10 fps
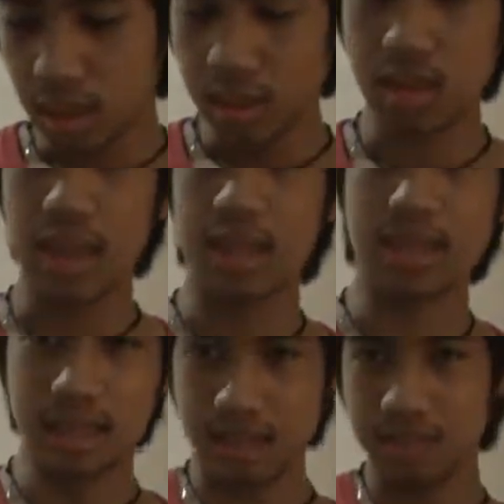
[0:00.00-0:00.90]
So yeah, this
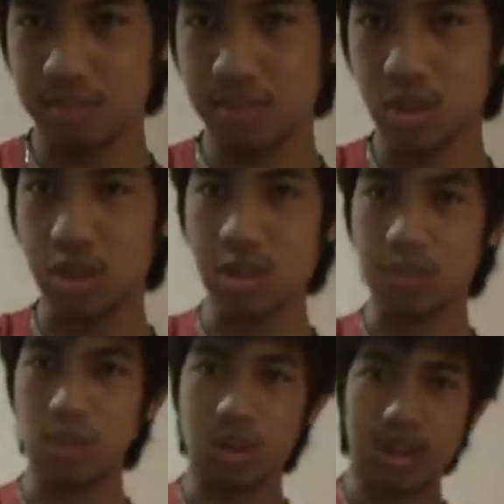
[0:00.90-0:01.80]
is sword
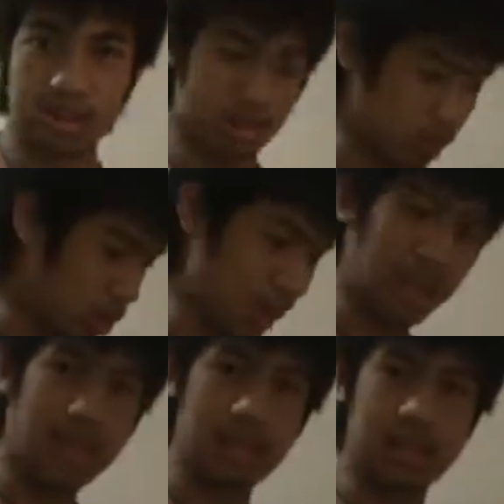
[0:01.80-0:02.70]
number one. One
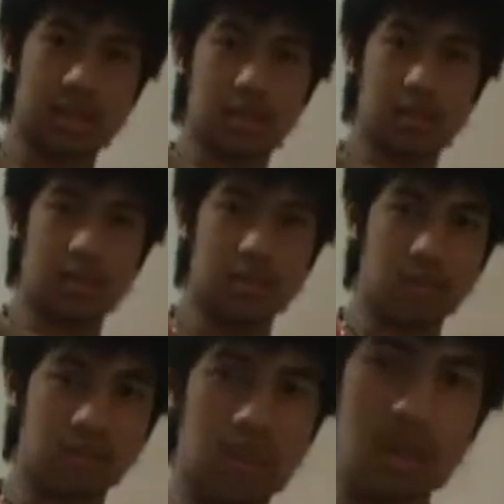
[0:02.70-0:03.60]
last
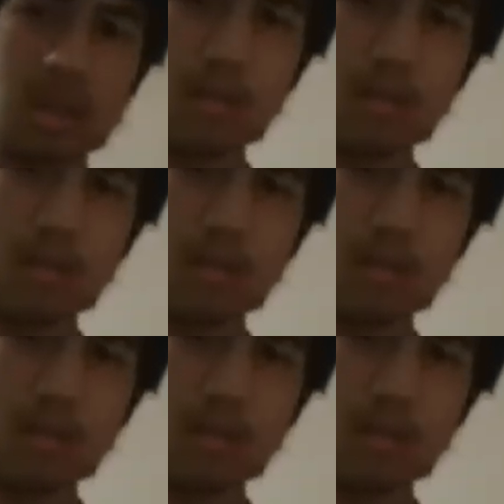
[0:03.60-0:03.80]
good